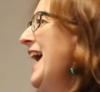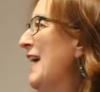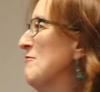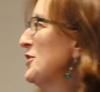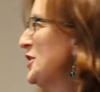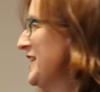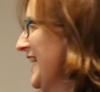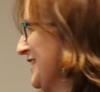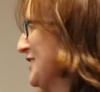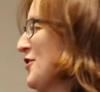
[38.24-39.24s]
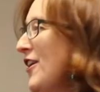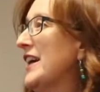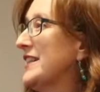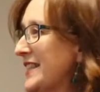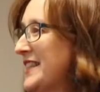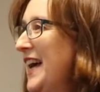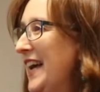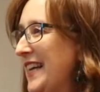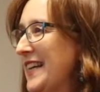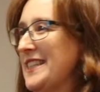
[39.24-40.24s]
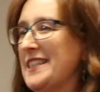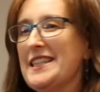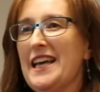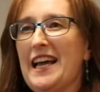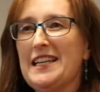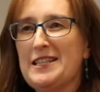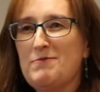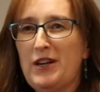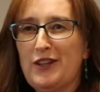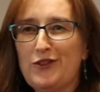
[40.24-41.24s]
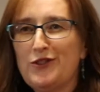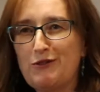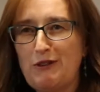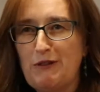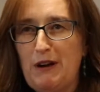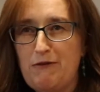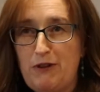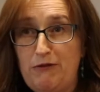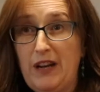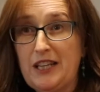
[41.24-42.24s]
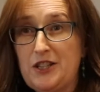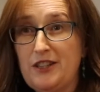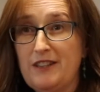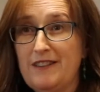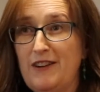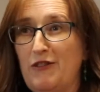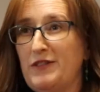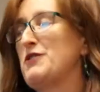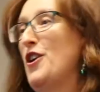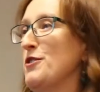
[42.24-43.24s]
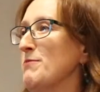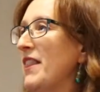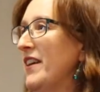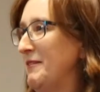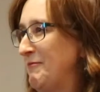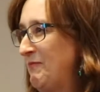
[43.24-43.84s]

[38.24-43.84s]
And what she's actually trying to say is that my girls are a reflection of their own mother,